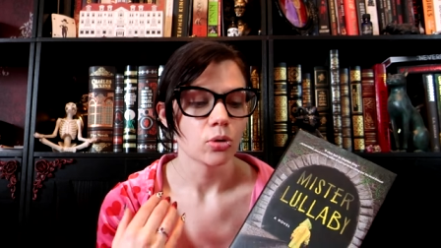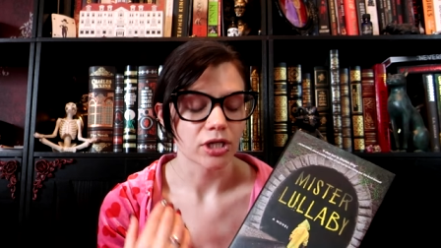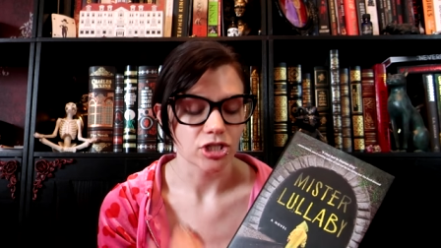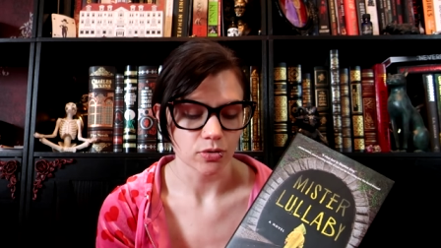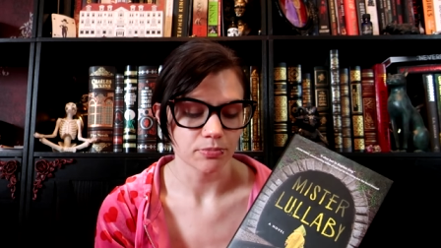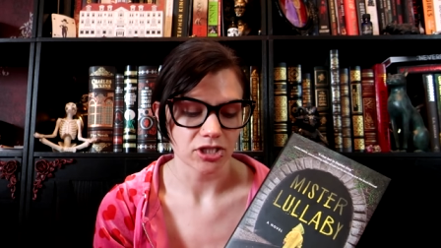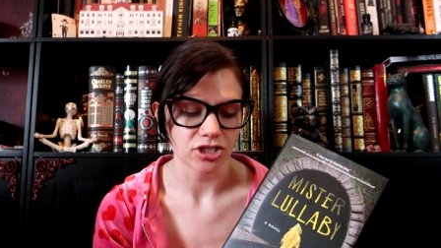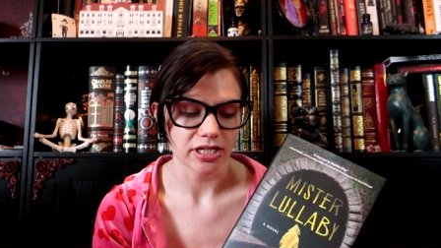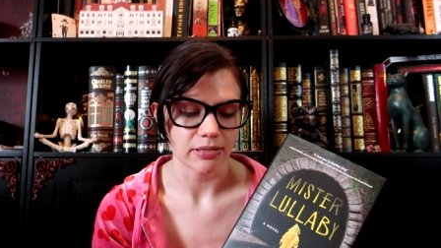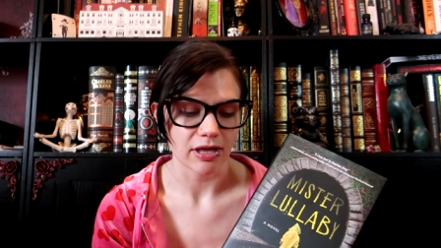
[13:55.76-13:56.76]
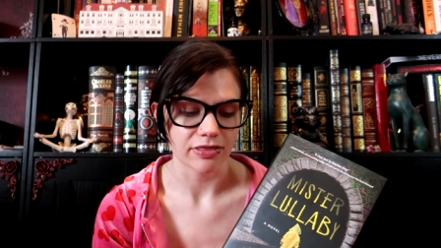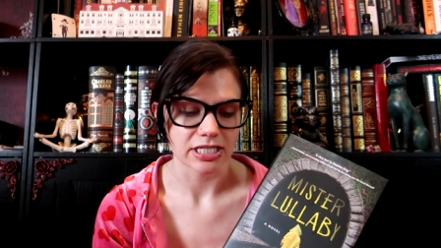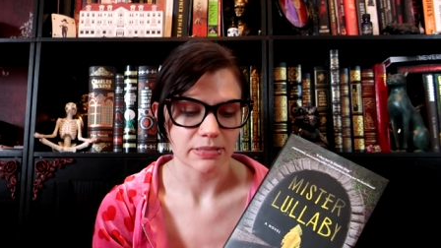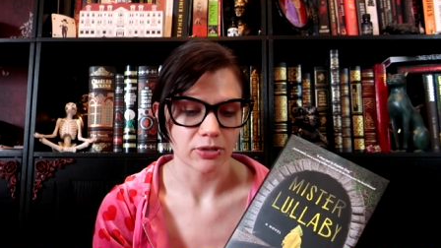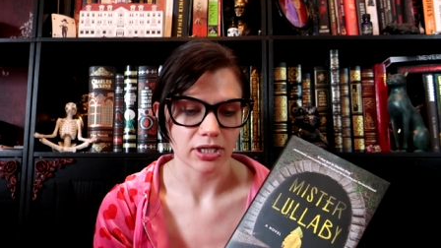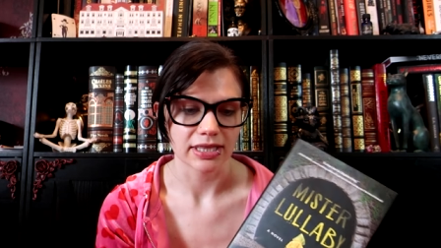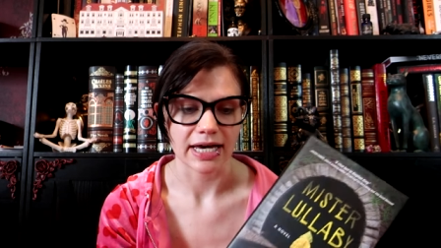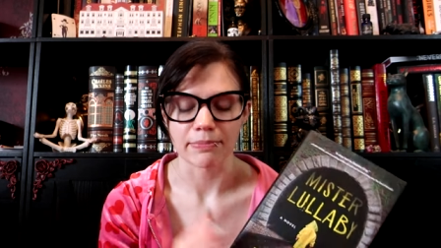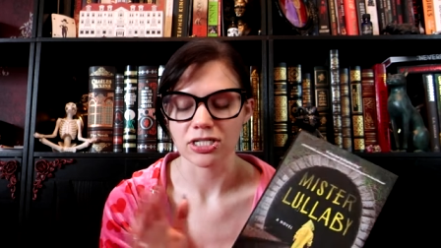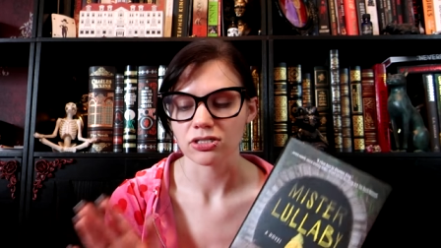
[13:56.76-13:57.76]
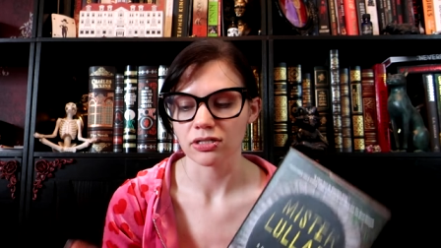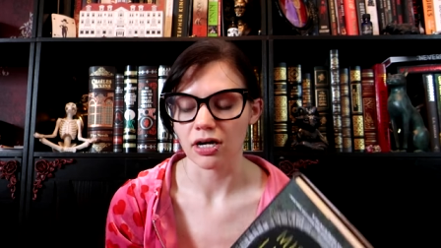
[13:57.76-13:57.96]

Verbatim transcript: what I do appreciate about this book that Mr.